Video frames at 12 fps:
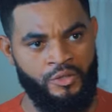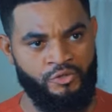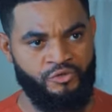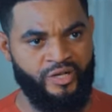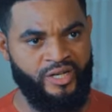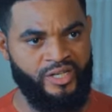Do
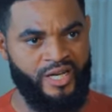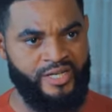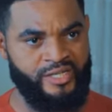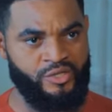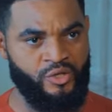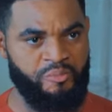you
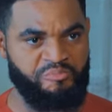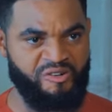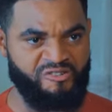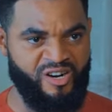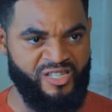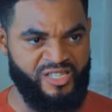realize you're
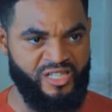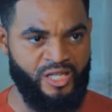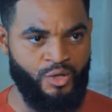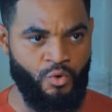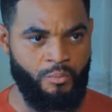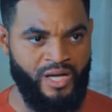embarrassing
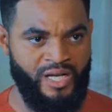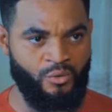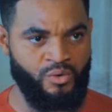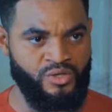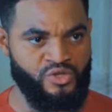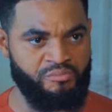the woman I
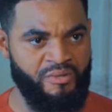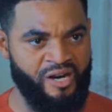want to